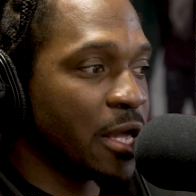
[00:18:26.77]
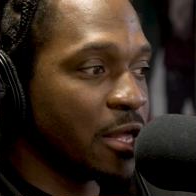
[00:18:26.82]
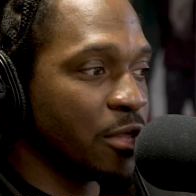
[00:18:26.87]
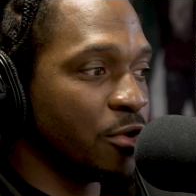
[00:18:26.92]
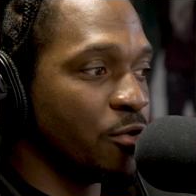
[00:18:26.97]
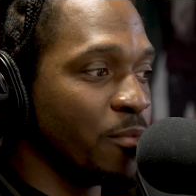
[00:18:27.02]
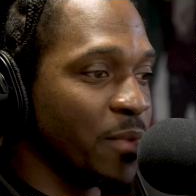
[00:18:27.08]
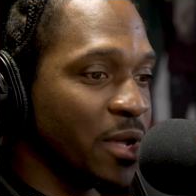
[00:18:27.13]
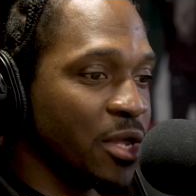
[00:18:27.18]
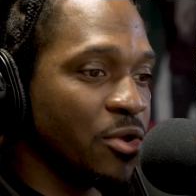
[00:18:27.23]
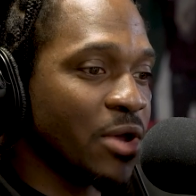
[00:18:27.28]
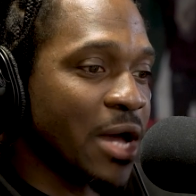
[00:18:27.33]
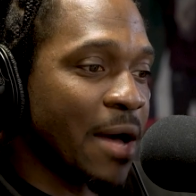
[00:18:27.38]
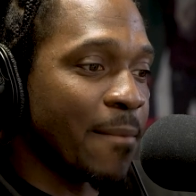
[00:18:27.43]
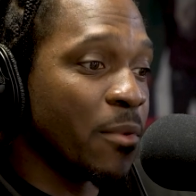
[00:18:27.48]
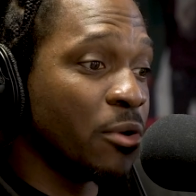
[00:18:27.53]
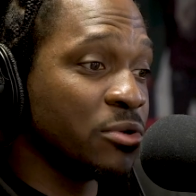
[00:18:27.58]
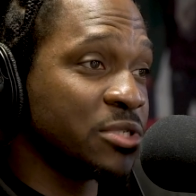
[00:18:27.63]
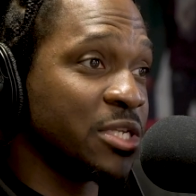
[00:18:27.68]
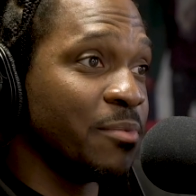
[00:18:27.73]
You mean you got
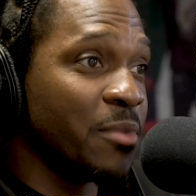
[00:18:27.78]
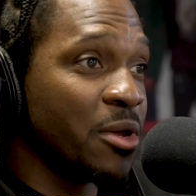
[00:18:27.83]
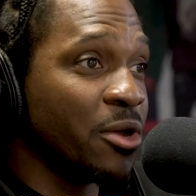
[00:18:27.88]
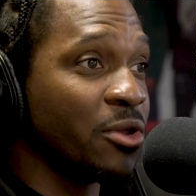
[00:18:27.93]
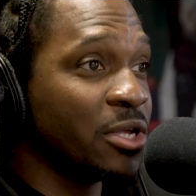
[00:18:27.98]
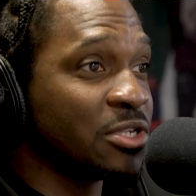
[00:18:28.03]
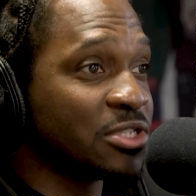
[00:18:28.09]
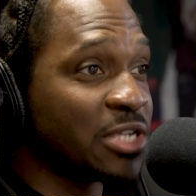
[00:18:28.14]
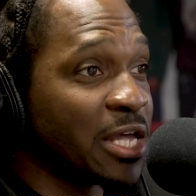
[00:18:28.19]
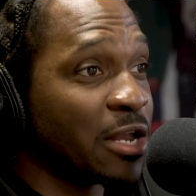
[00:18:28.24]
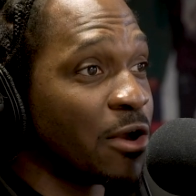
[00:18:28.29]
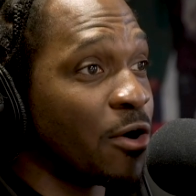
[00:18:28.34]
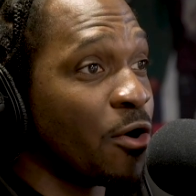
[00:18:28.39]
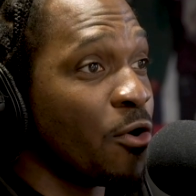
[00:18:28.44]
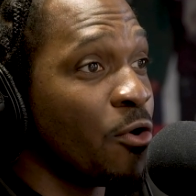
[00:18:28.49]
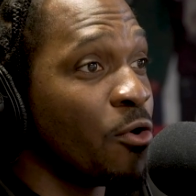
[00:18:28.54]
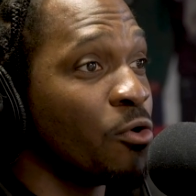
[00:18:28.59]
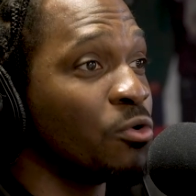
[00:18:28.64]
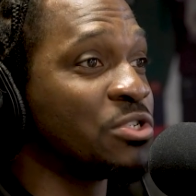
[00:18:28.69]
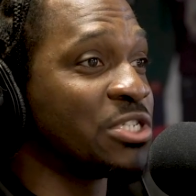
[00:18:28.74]
multi-millions and a
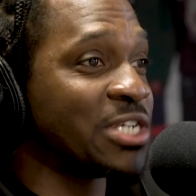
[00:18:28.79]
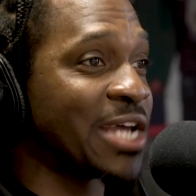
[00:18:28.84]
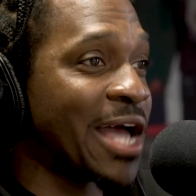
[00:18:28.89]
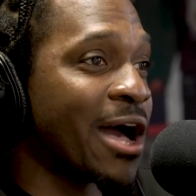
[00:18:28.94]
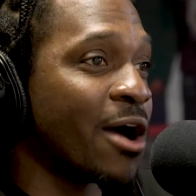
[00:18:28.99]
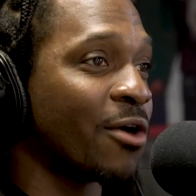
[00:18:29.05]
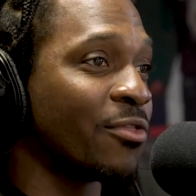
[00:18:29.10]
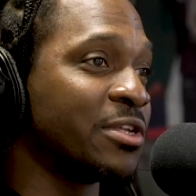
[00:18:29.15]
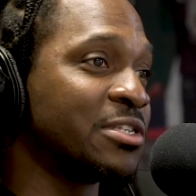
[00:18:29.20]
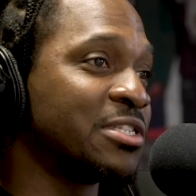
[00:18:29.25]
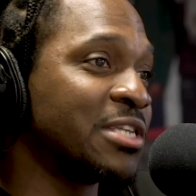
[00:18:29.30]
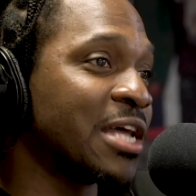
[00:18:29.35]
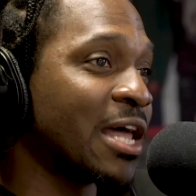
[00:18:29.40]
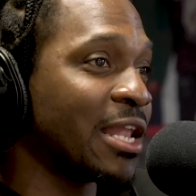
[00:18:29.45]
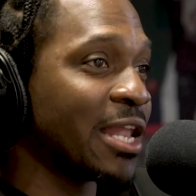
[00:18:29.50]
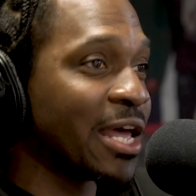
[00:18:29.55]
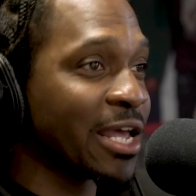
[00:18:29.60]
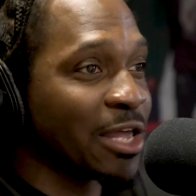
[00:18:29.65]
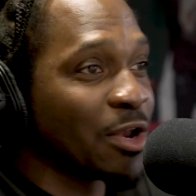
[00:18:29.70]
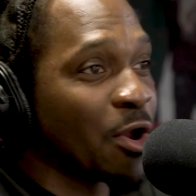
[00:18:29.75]
whole child that's
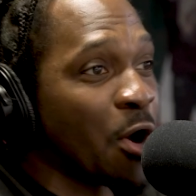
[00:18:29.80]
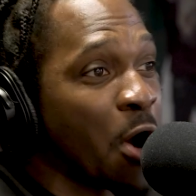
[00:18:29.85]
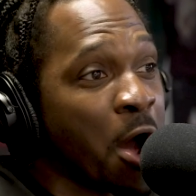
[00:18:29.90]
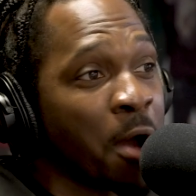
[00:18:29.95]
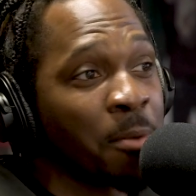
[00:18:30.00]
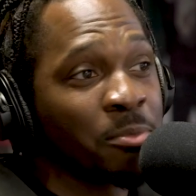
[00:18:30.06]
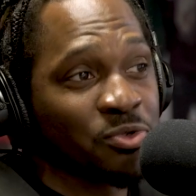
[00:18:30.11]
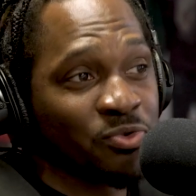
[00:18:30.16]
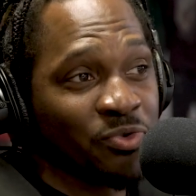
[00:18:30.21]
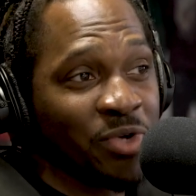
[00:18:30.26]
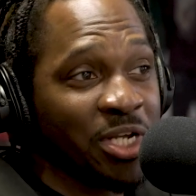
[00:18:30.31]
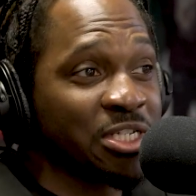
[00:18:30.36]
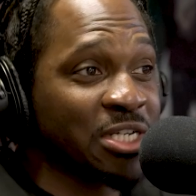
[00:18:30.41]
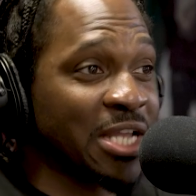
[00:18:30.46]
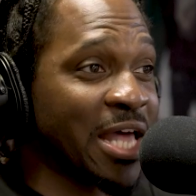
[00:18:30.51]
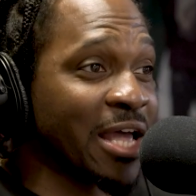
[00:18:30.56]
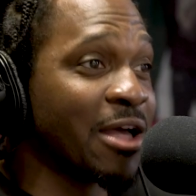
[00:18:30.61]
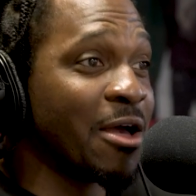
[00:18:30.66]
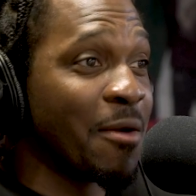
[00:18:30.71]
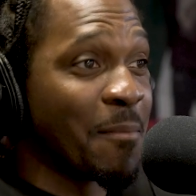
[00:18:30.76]
not like in arm's reach?
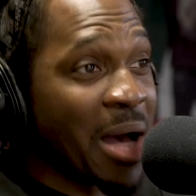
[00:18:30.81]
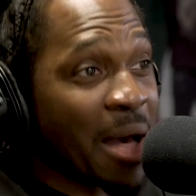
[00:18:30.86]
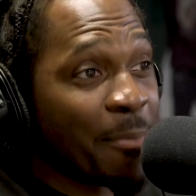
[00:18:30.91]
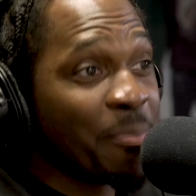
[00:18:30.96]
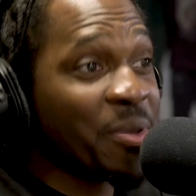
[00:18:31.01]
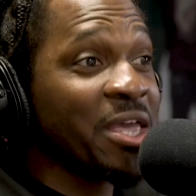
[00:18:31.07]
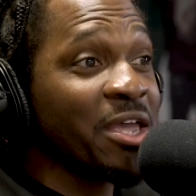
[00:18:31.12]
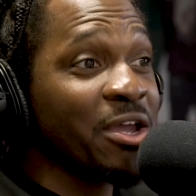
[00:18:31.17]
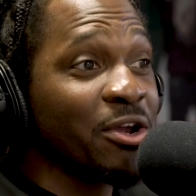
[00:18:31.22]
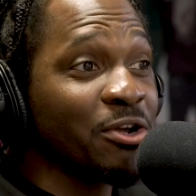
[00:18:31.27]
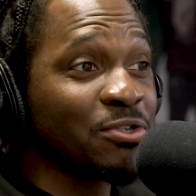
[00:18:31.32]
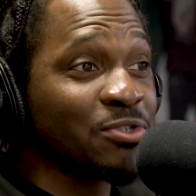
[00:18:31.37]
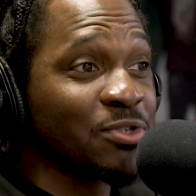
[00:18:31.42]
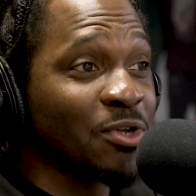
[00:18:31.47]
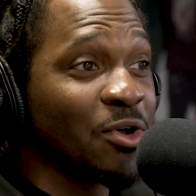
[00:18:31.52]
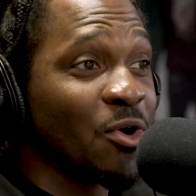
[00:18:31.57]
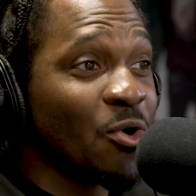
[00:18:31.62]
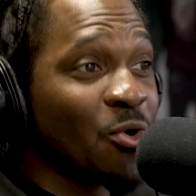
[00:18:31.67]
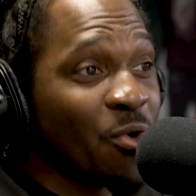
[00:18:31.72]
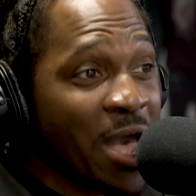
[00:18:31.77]
Like my peers
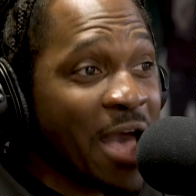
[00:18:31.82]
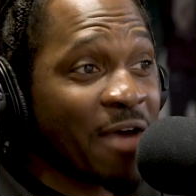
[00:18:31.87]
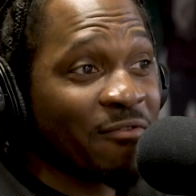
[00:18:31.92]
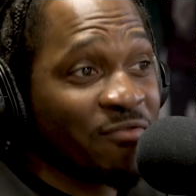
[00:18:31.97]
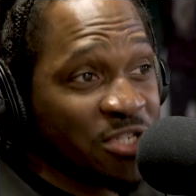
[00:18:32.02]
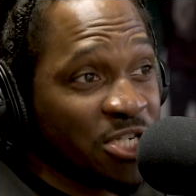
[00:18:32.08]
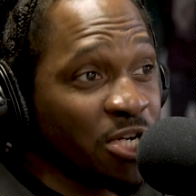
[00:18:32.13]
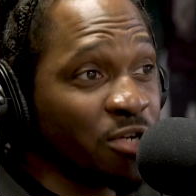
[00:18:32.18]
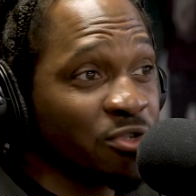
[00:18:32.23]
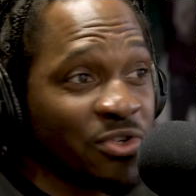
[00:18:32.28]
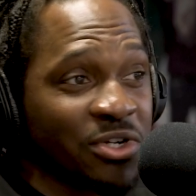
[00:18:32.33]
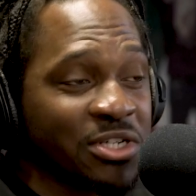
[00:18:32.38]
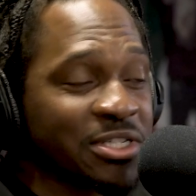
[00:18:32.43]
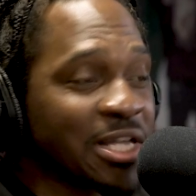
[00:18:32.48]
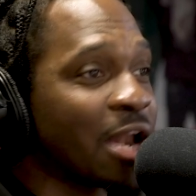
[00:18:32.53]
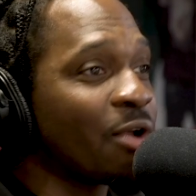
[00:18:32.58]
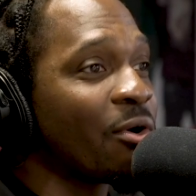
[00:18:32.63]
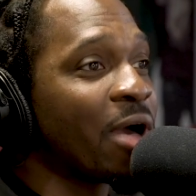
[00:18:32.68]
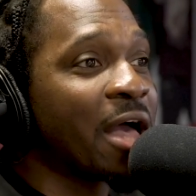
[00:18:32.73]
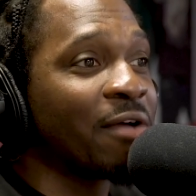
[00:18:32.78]
who have children, because
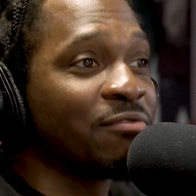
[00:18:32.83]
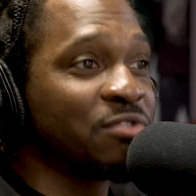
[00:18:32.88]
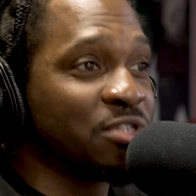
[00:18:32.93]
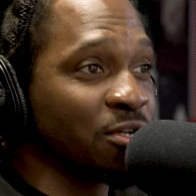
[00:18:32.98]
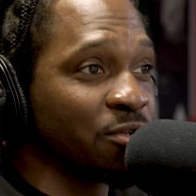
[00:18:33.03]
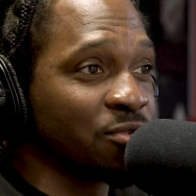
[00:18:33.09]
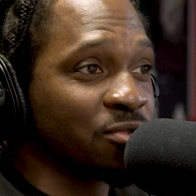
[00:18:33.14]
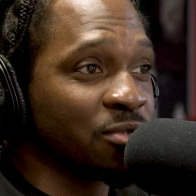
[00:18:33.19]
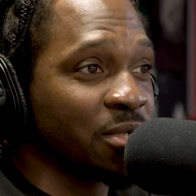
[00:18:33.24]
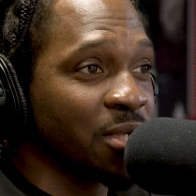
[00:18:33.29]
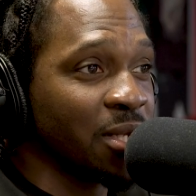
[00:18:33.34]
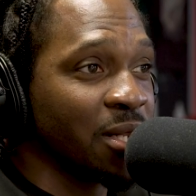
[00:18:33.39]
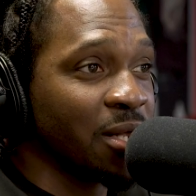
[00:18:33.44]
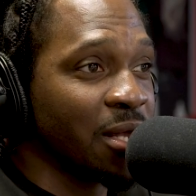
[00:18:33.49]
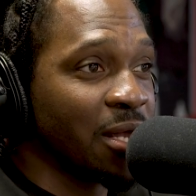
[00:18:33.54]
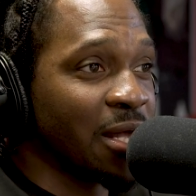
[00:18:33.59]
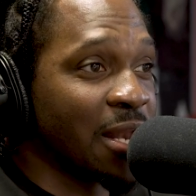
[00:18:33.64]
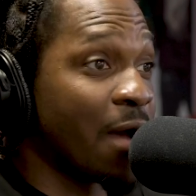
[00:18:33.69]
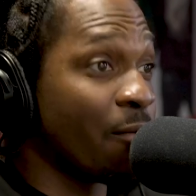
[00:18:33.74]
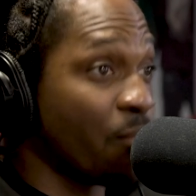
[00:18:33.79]
I don't have children,
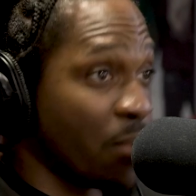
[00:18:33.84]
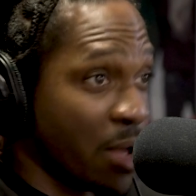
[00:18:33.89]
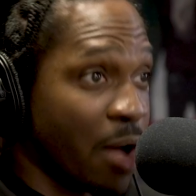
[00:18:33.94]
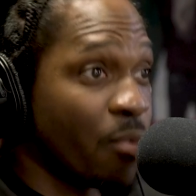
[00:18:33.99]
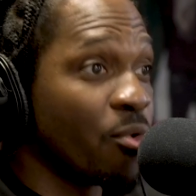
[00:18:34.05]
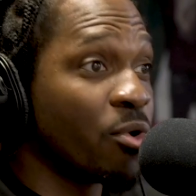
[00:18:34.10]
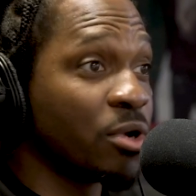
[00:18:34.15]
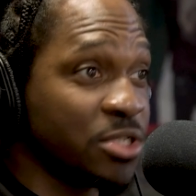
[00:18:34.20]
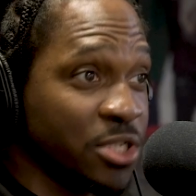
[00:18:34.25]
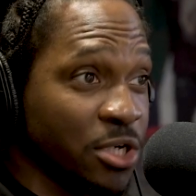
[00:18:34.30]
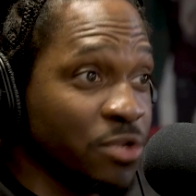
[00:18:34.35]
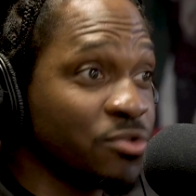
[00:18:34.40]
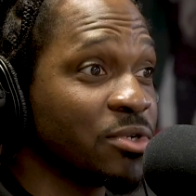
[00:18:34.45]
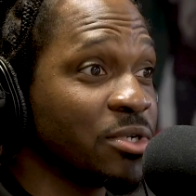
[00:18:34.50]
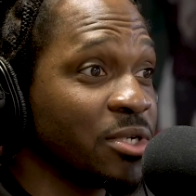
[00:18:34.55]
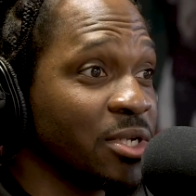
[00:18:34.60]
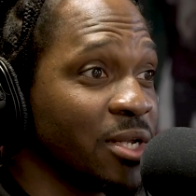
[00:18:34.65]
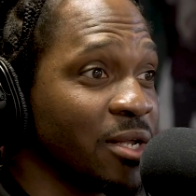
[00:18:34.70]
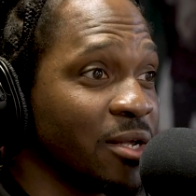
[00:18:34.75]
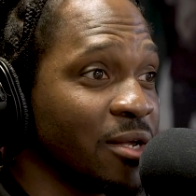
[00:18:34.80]
and I want children.